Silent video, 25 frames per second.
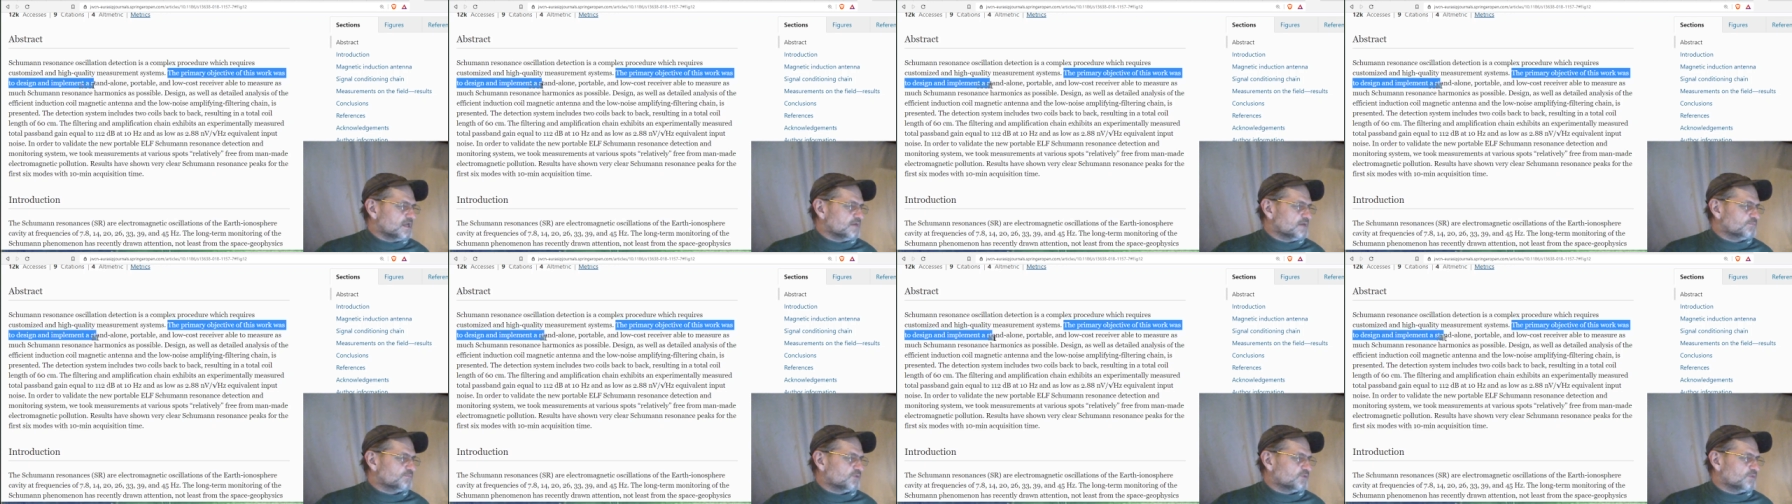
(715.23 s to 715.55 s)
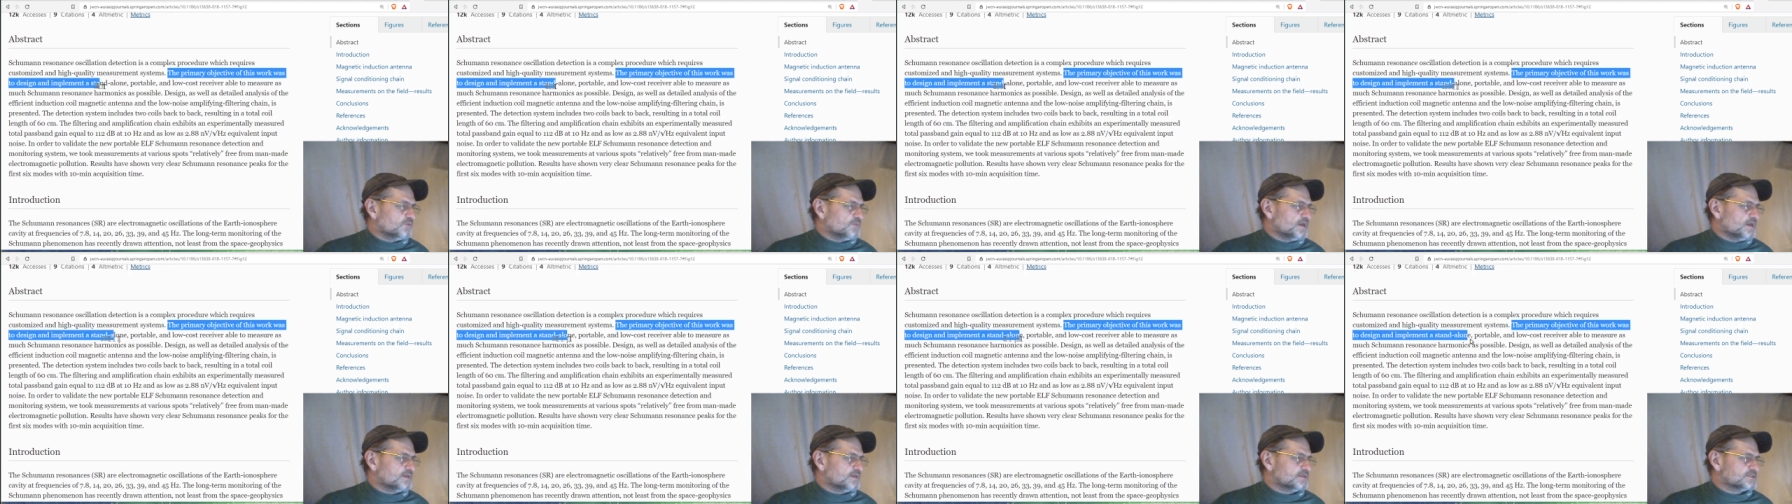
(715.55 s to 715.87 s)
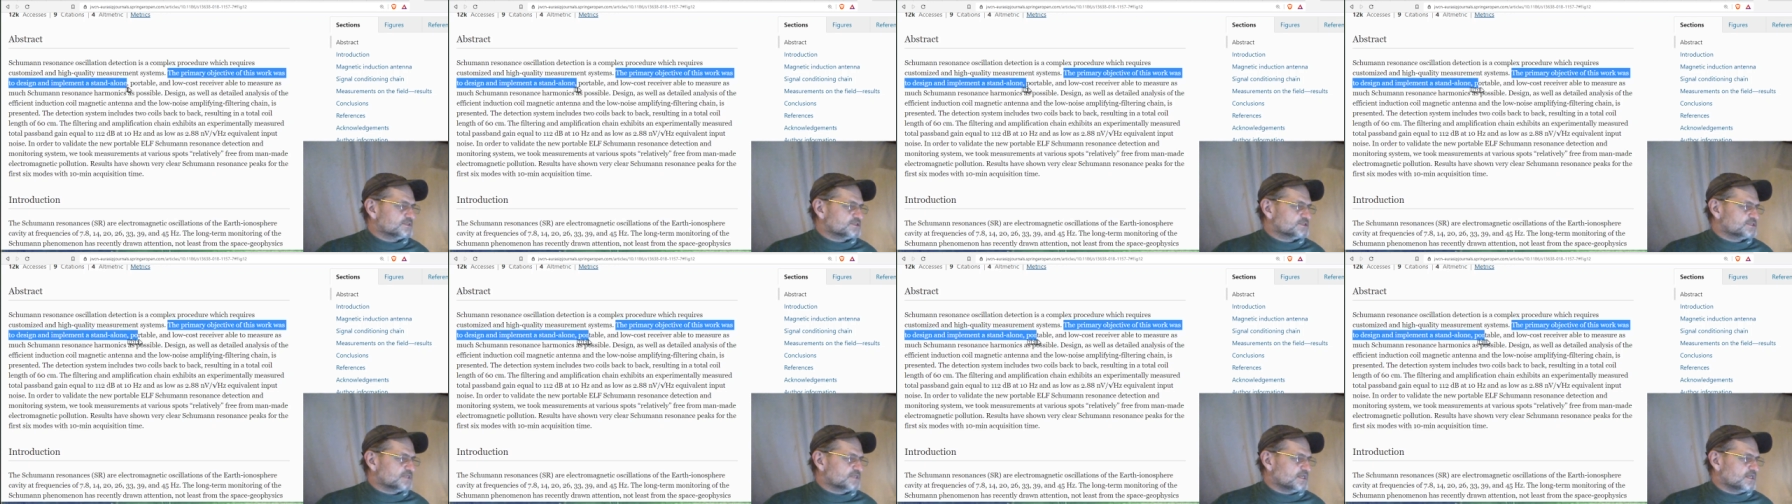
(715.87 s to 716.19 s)
implement a
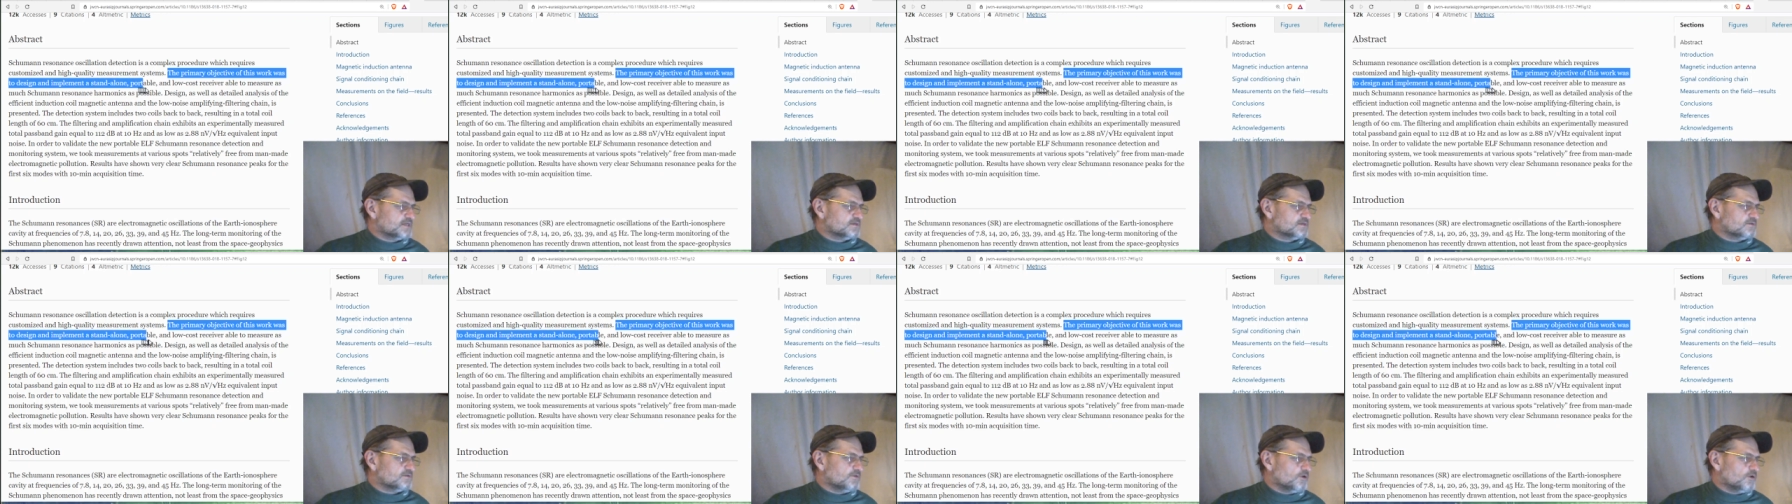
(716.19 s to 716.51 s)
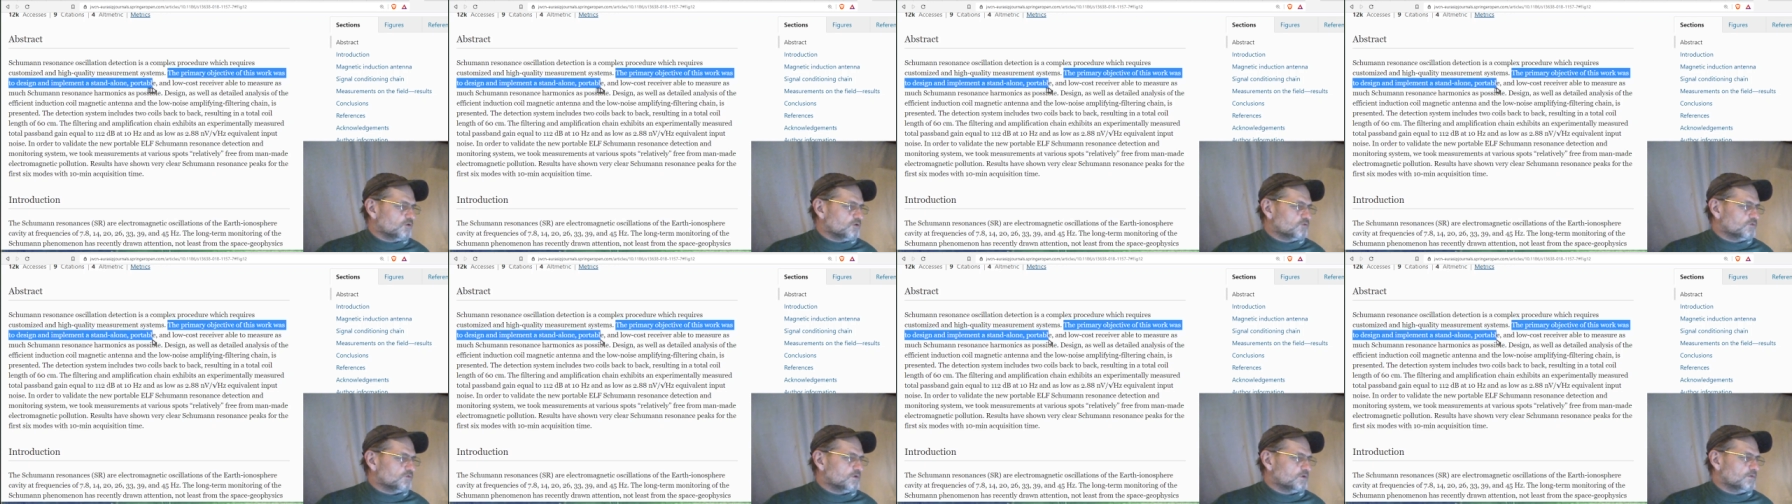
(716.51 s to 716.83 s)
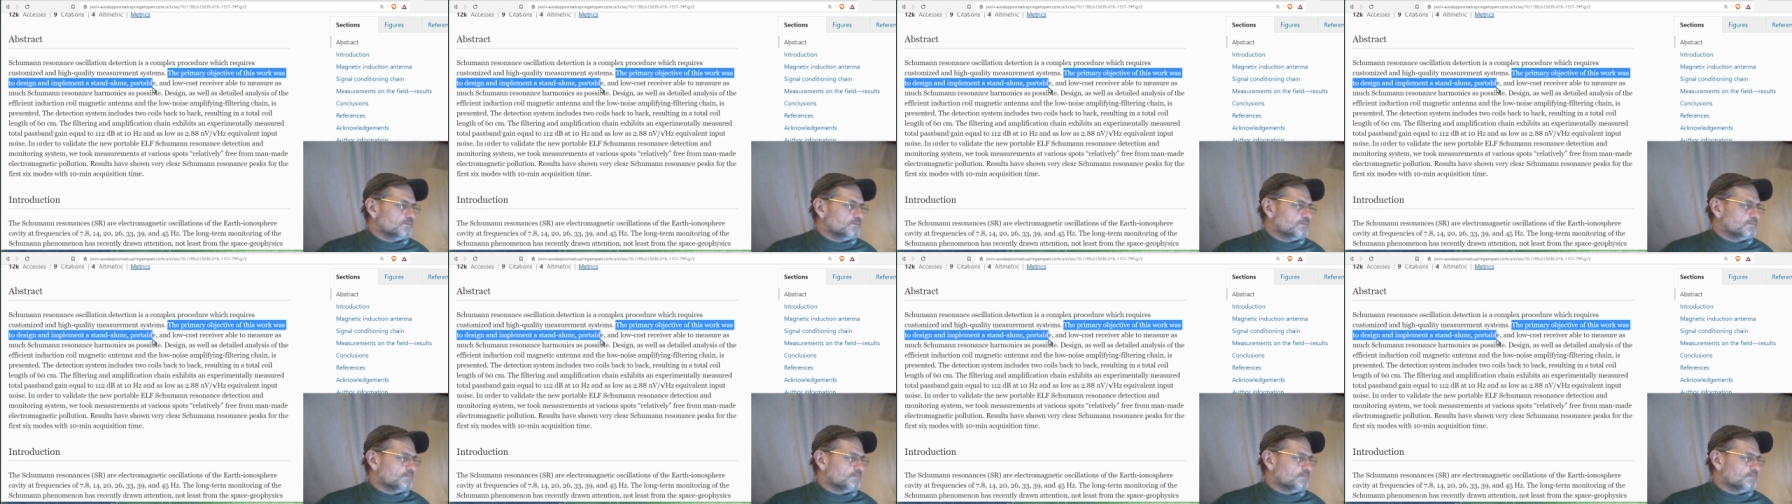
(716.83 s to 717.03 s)
standalone,